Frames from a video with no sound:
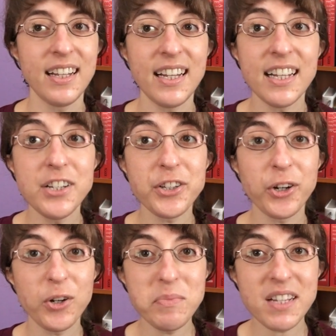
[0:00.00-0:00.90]
In
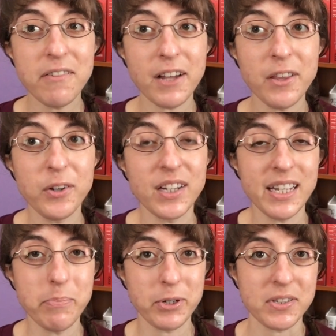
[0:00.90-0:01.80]
terms of other
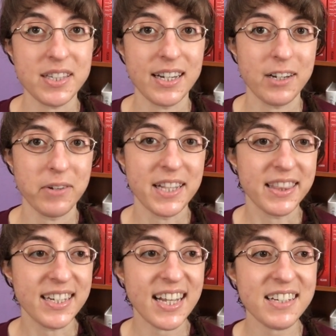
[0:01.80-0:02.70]
ebooks that I read,
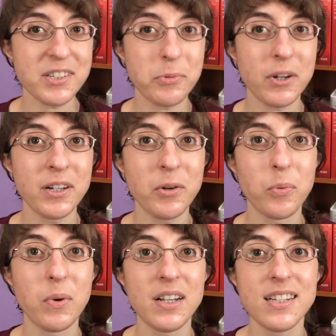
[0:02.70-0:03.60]
the next one
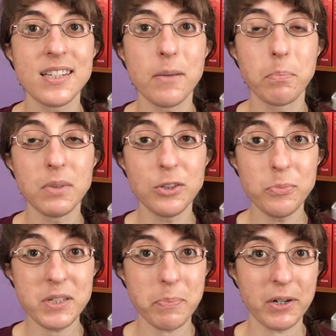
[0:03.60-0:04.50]
was
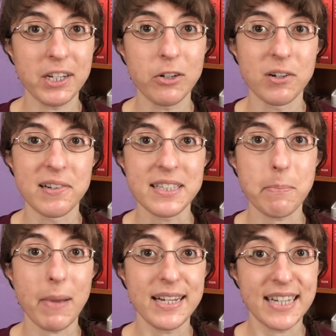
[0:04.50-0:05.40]
Bloomsbury Girls
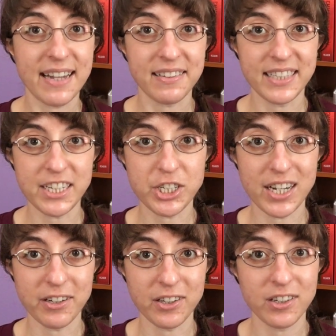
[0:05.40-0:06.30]
by Natalie
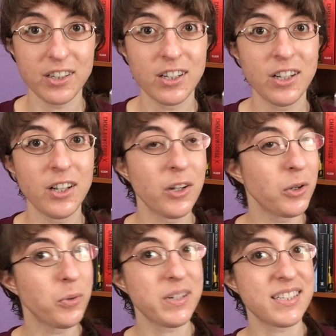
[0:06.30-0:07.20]
Jenner,
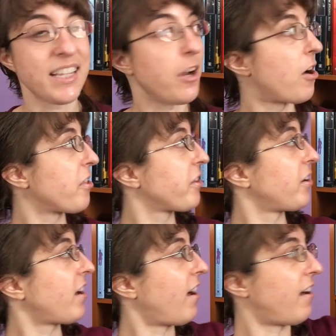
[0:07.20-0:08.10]
who is the
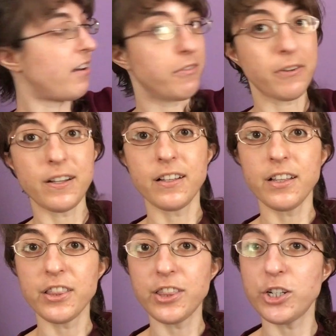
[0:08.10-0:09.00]
author of
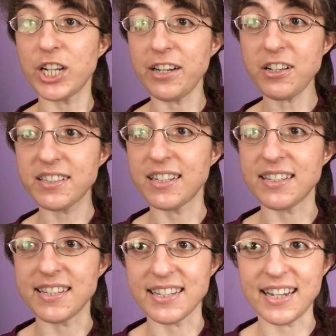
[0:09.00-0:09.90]
The Jane Austen
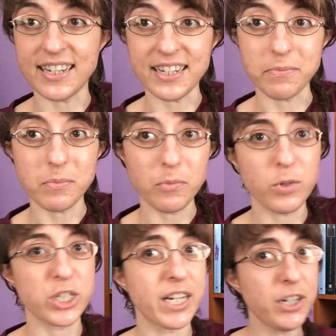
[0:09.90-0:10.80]
Society,
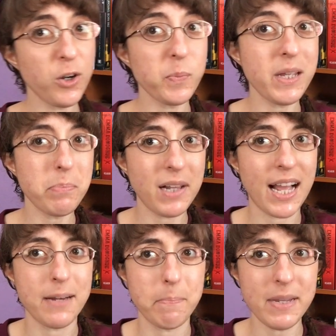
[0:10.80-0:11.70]
which I know people
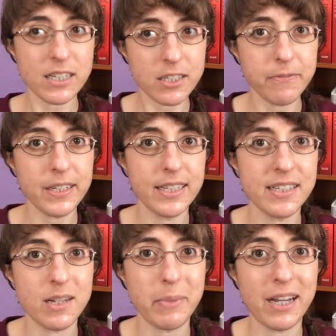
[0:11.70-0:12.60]
had mixed
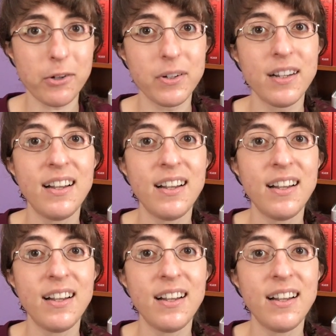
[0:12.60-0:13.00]
feelings about.